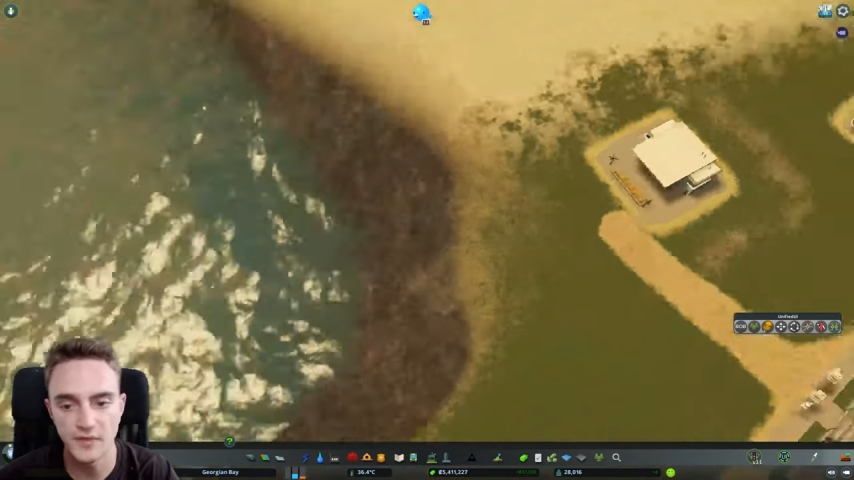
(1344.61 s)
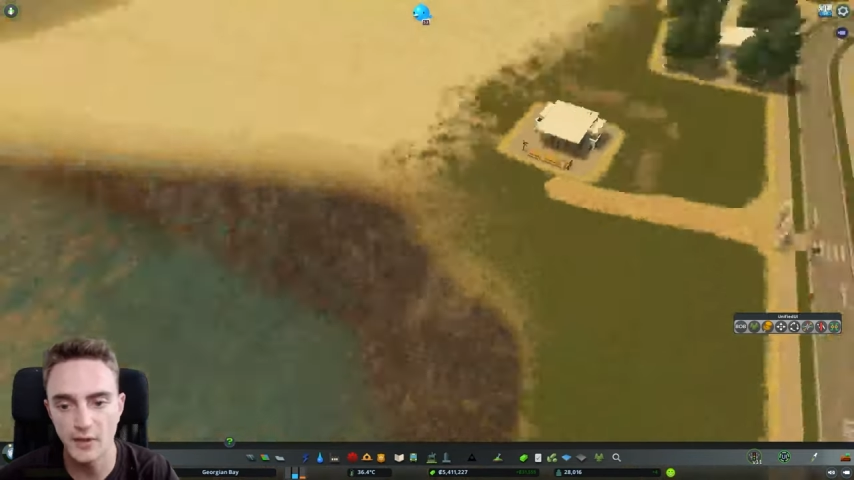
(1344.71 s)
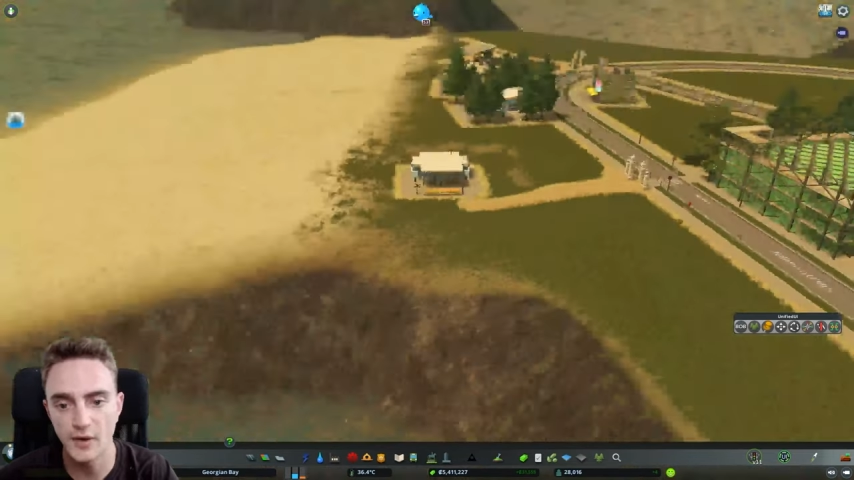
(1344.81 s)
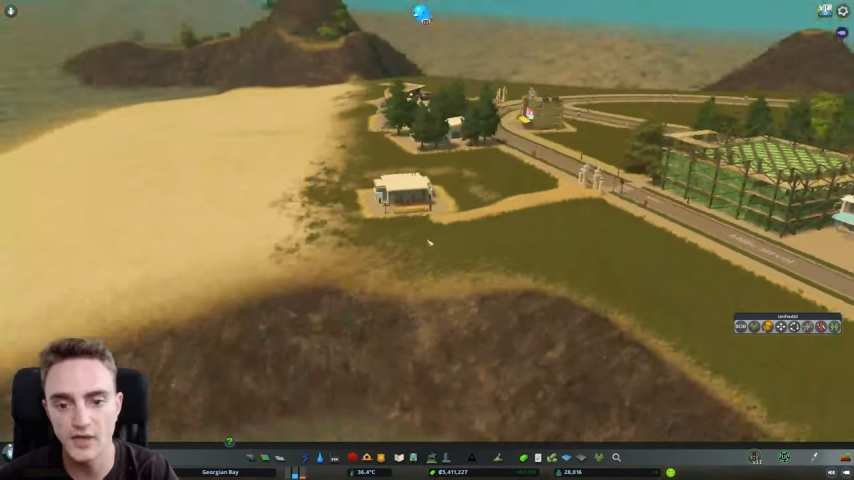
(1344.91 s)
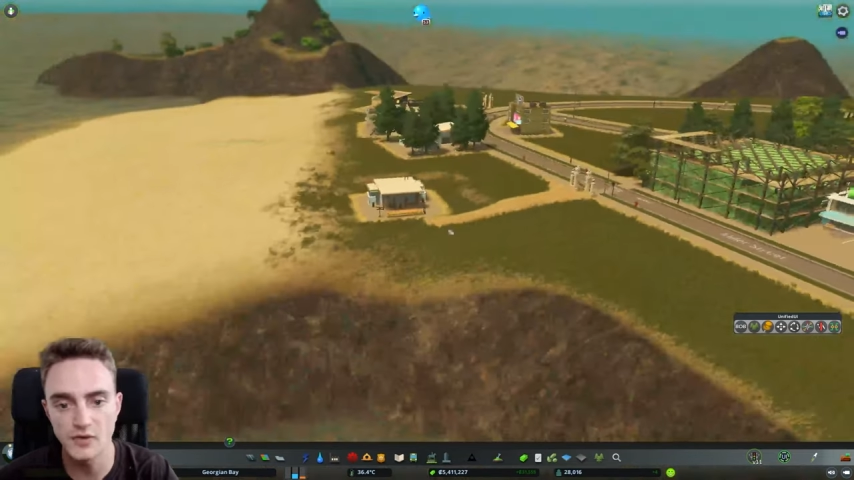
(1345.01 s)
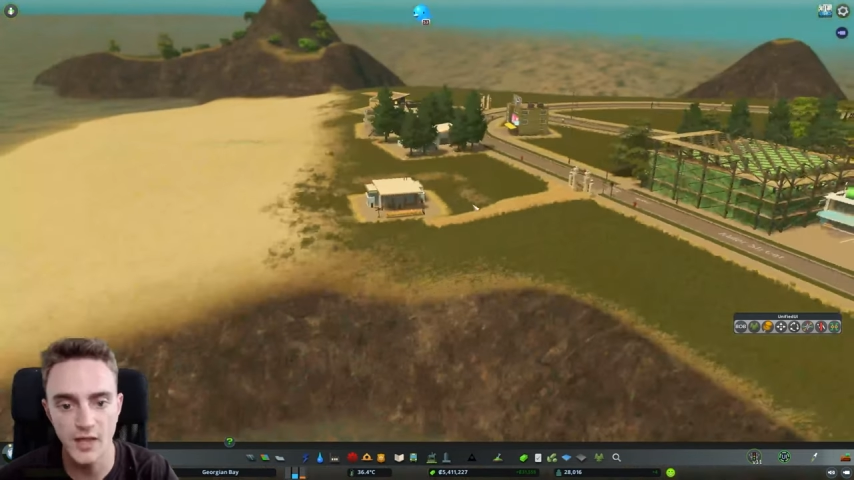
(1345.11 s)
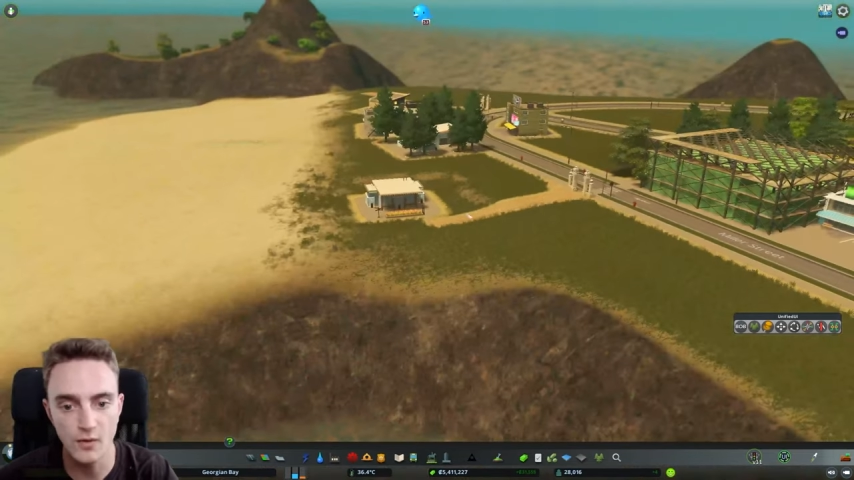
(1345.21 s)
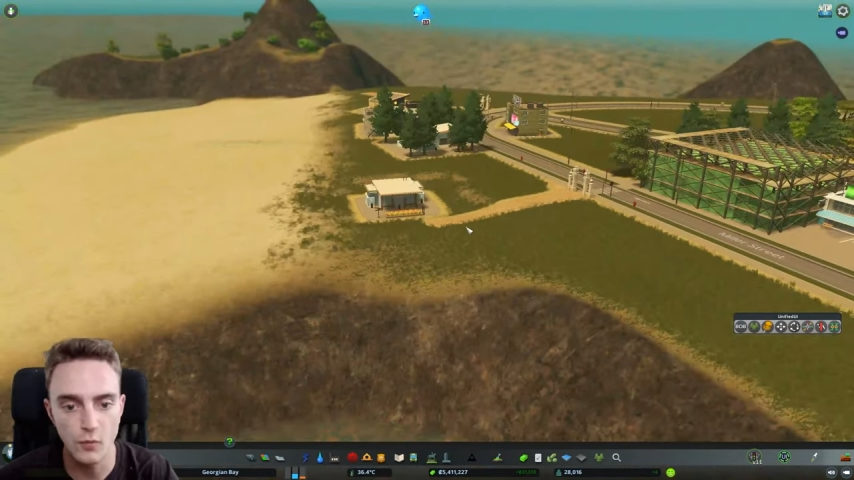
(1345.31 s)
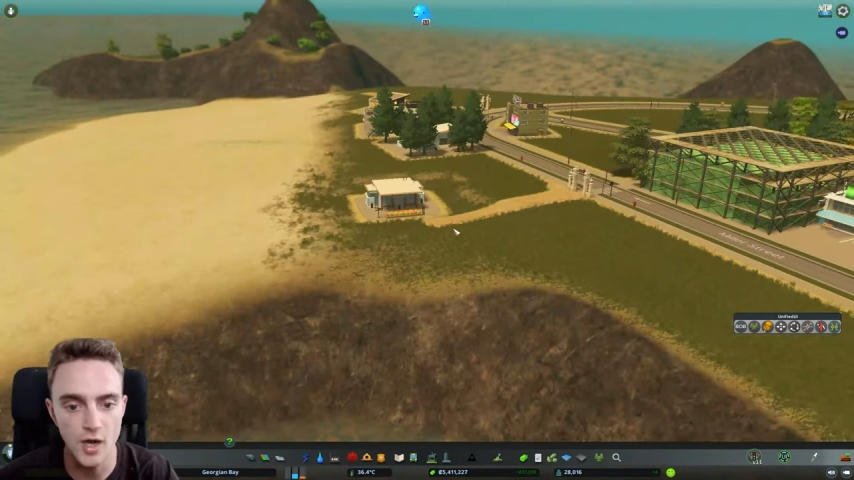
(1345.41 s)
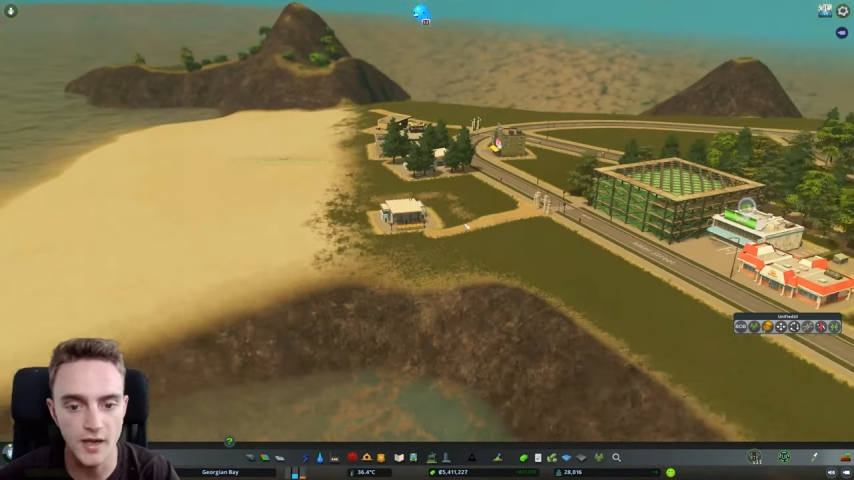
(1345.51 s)
That way you
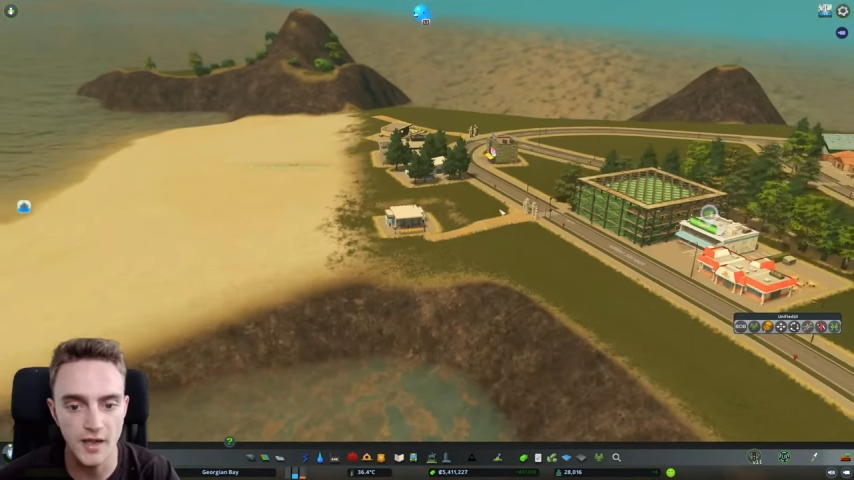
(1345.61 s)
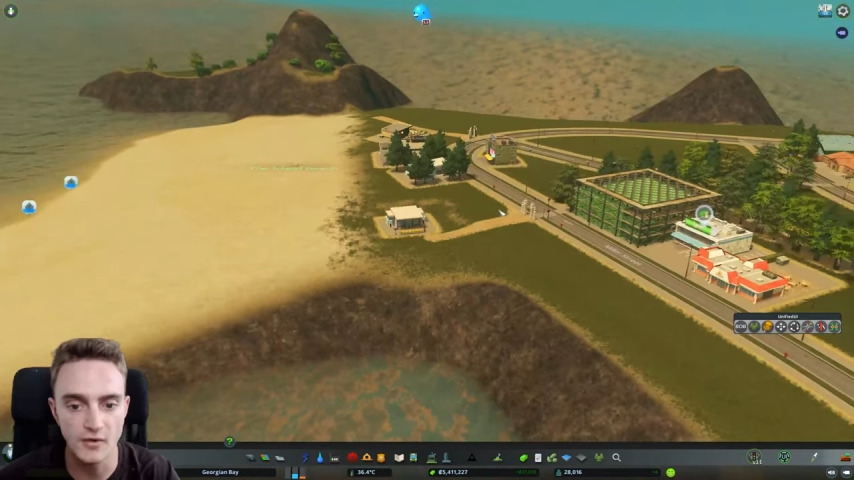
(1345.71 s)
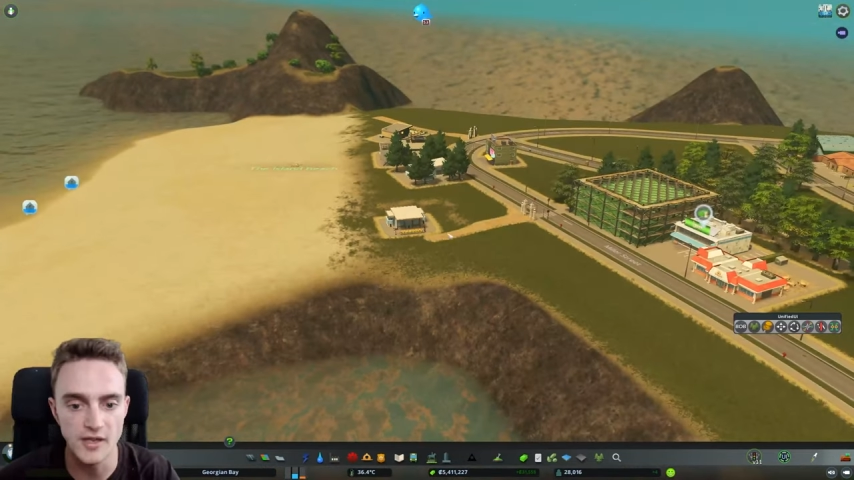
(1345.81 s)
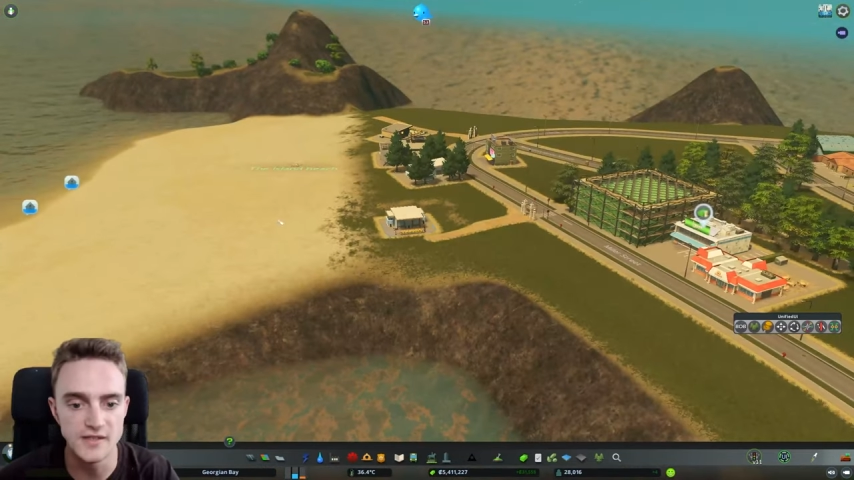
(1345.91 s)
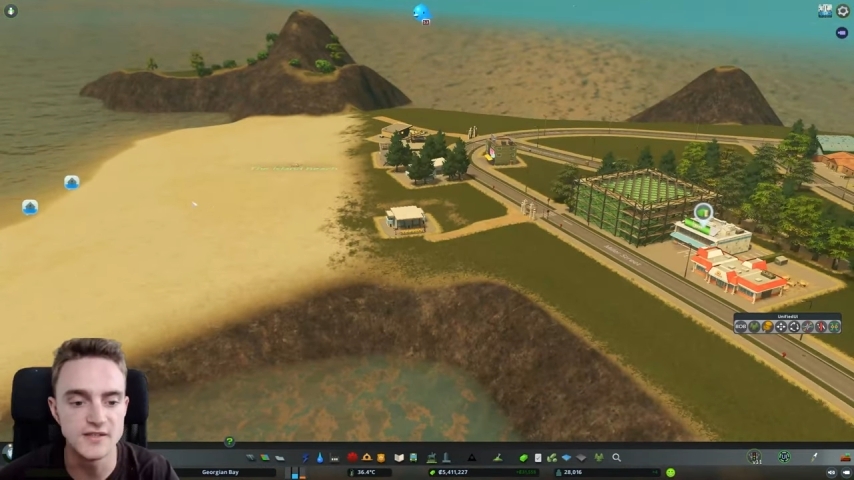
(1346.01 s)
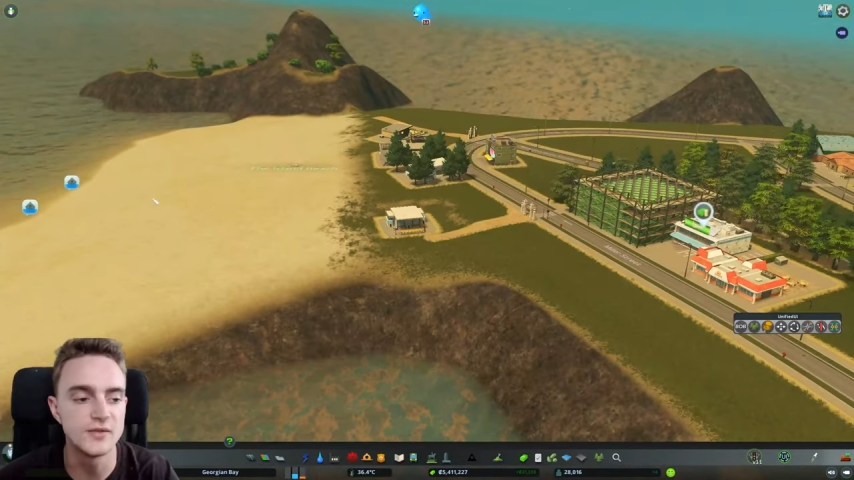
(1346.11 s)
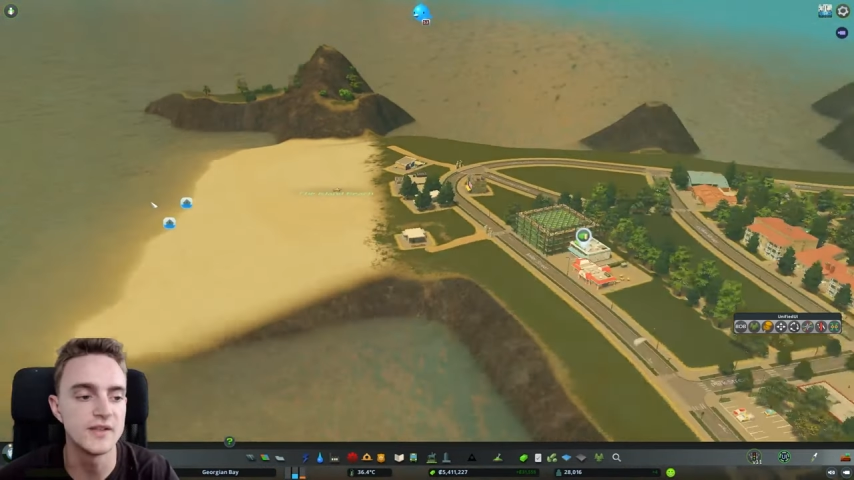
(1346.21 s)
like walk out into